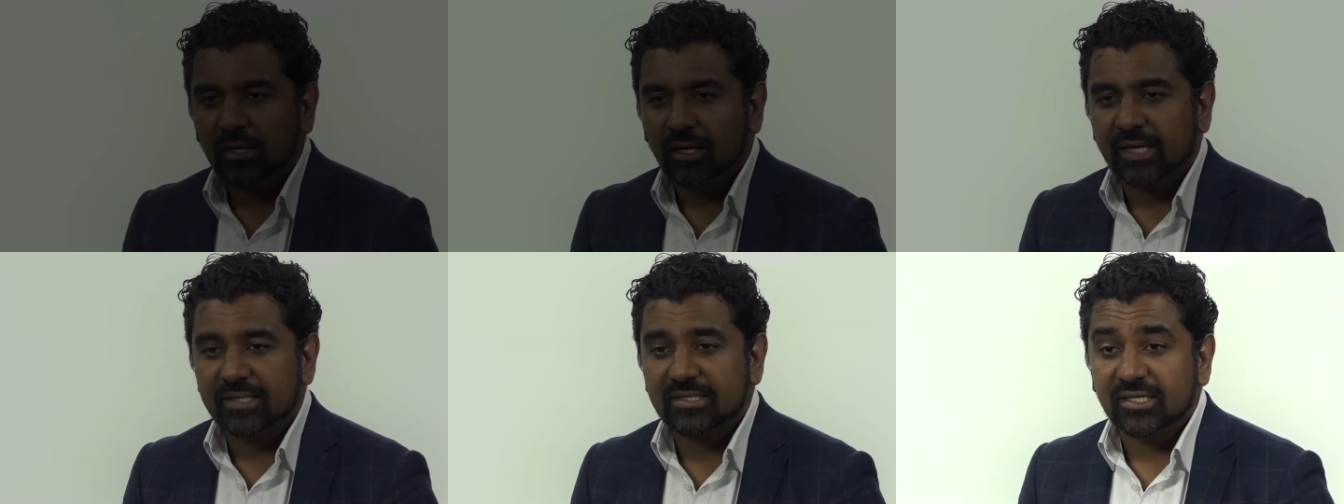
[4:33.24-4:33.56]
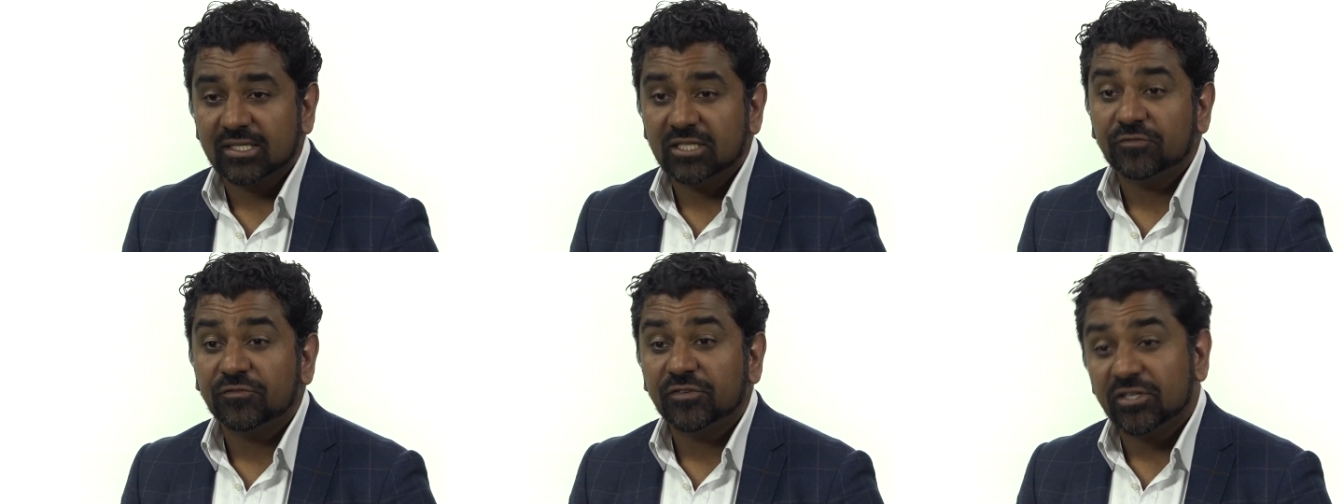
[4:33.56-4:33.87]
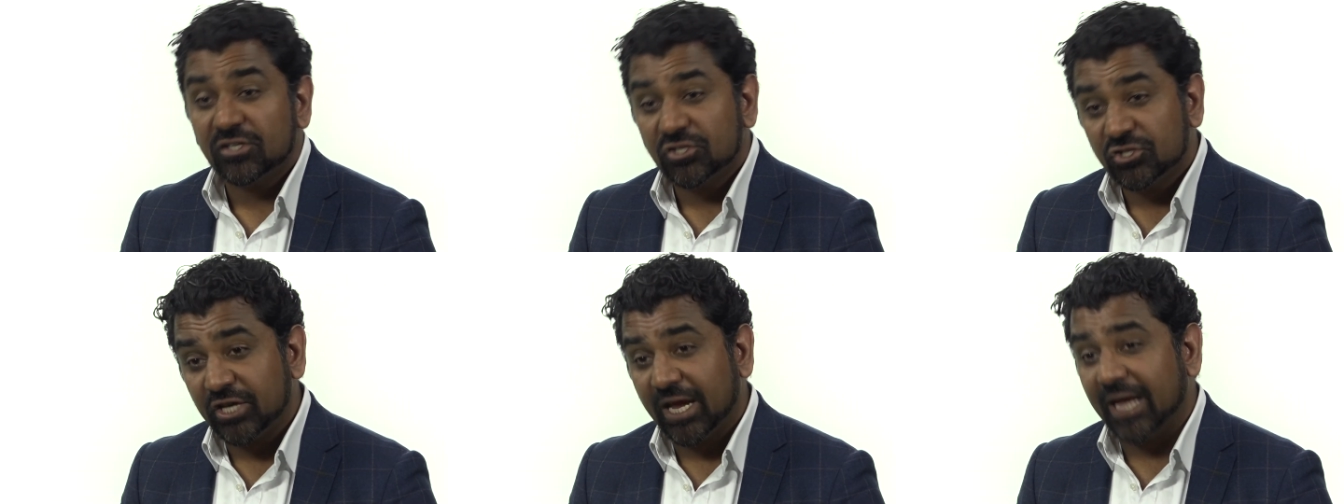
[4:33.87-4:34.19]
A
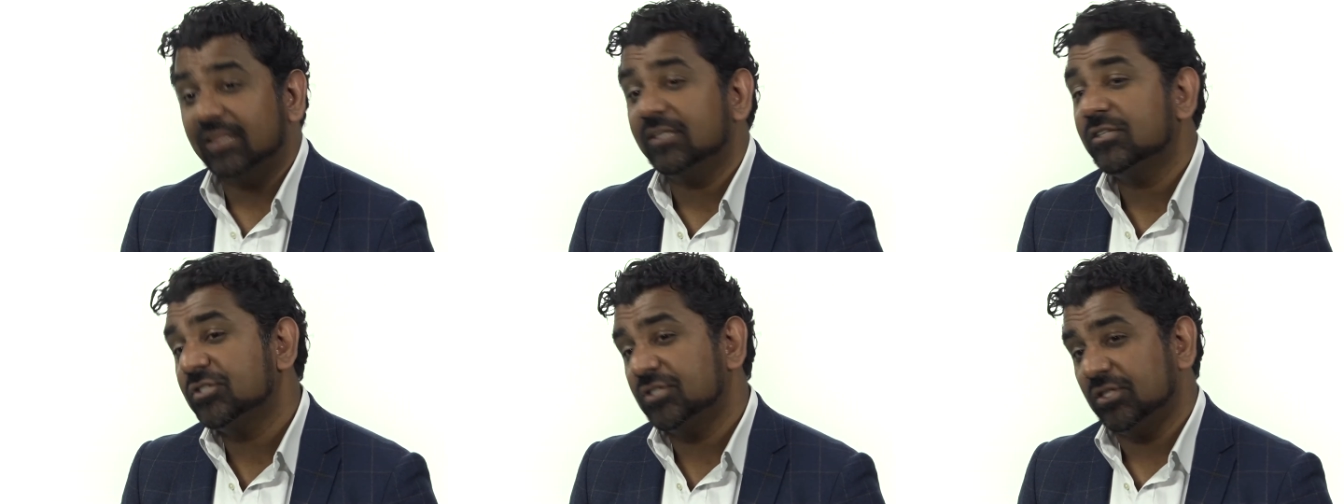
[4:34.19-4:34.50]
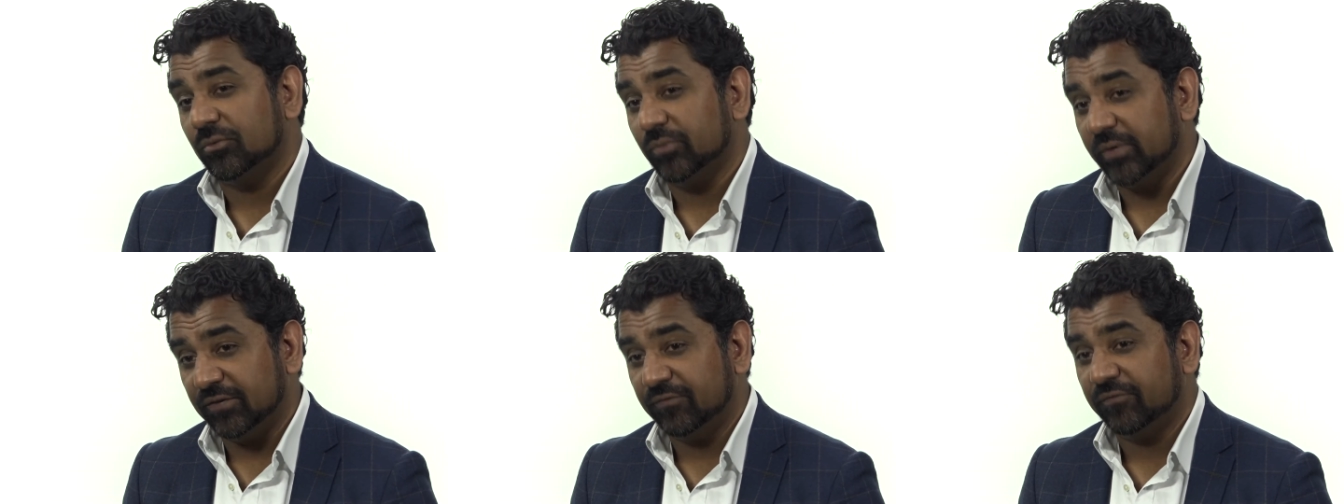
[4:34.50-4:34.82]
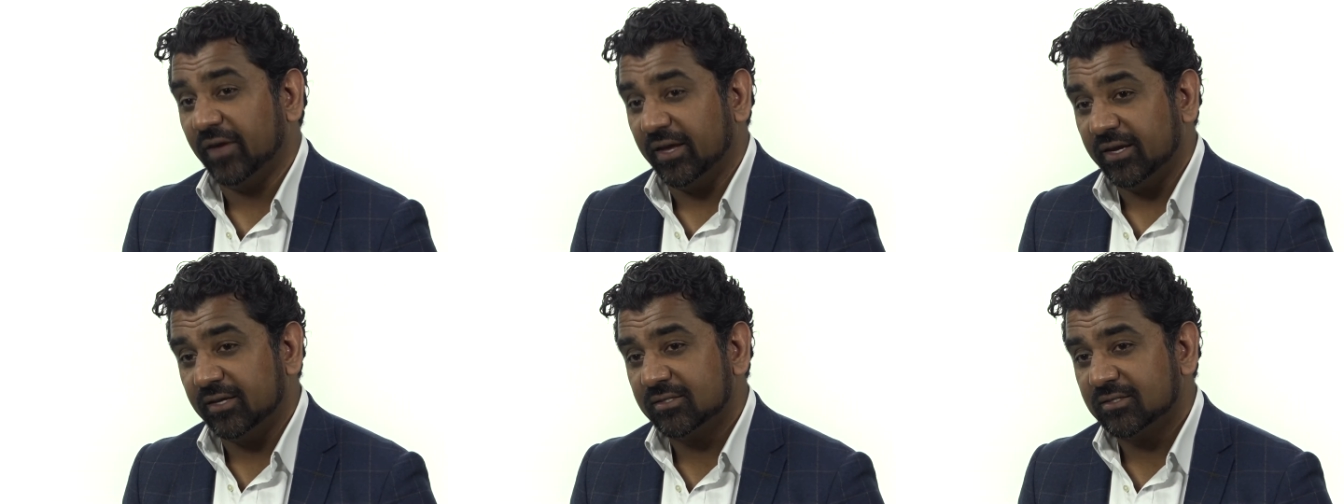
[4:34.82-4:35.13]
significant challenge that we
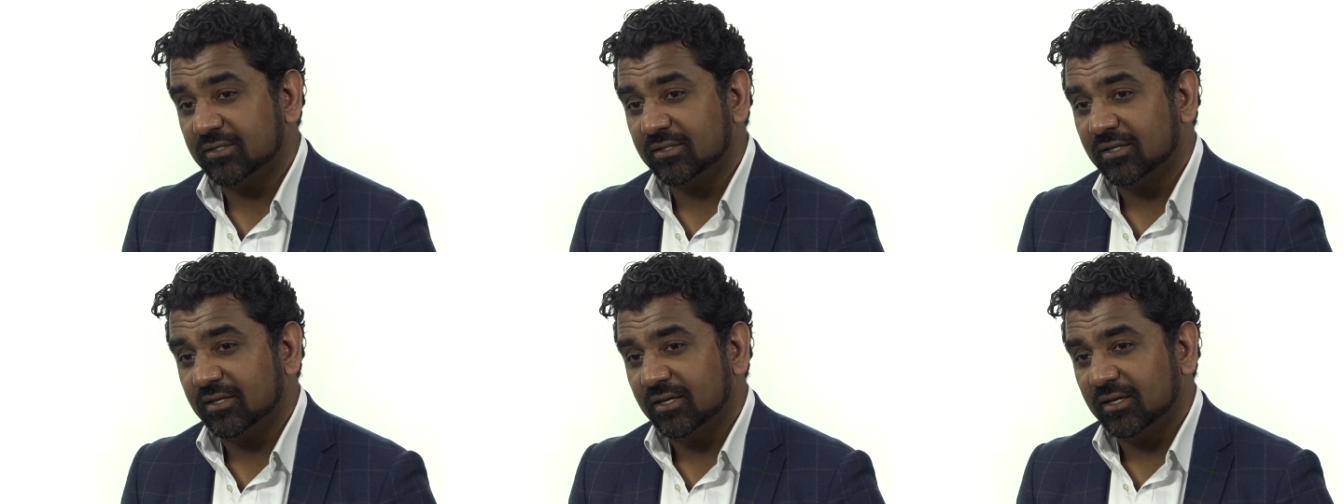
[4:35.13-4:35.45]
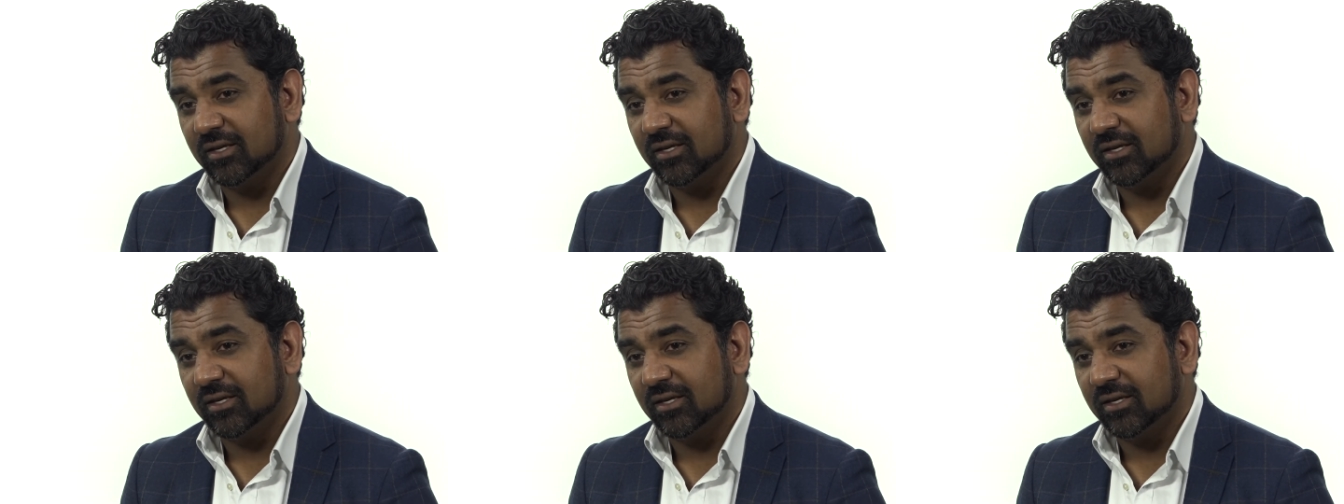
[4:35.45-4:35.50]
face